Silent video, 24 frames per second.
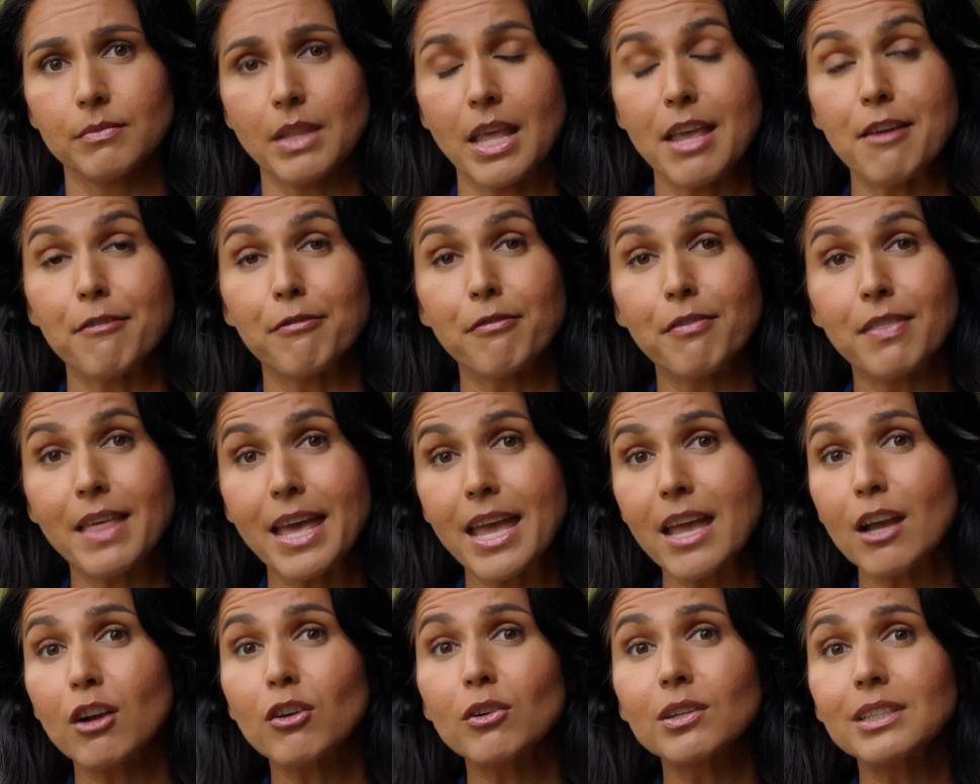If
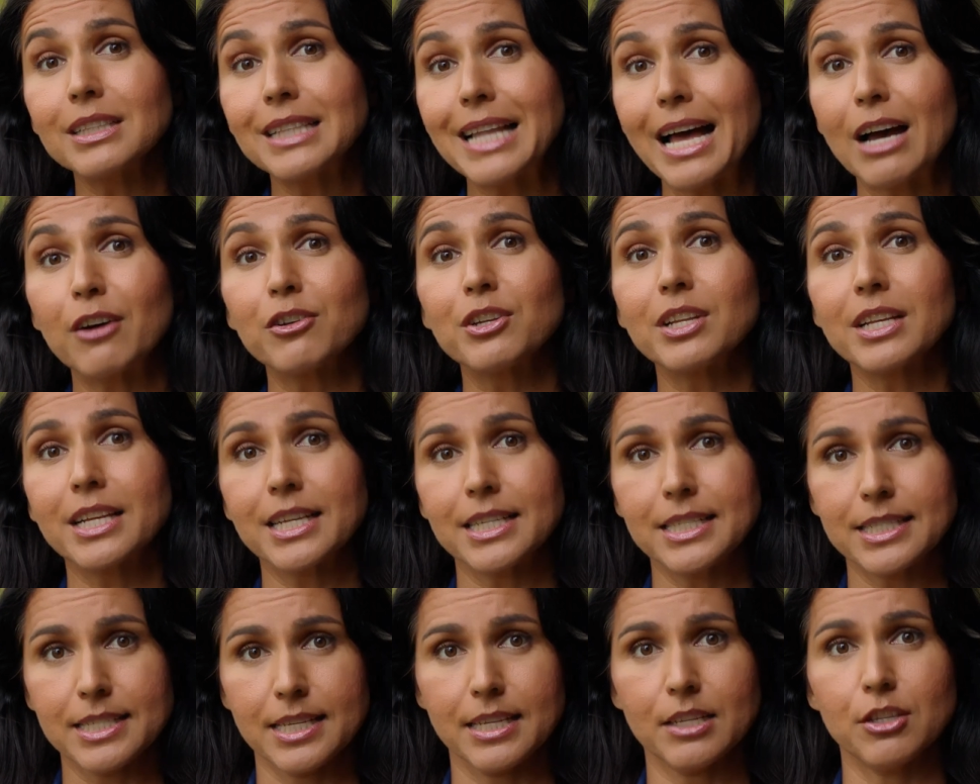they are allowed to
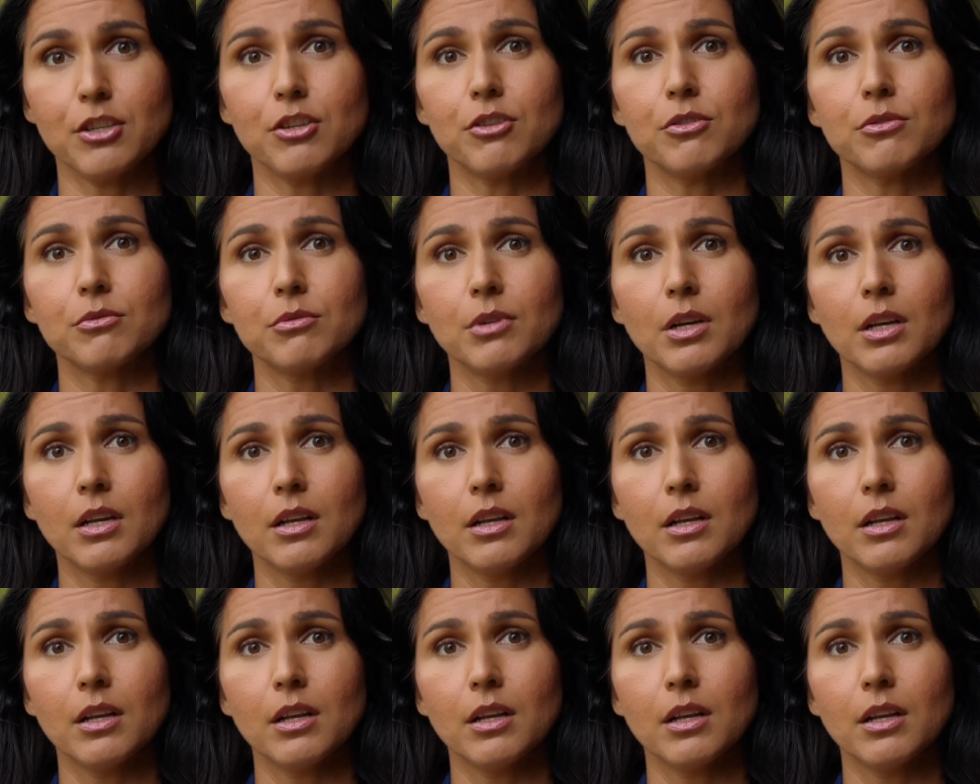continue,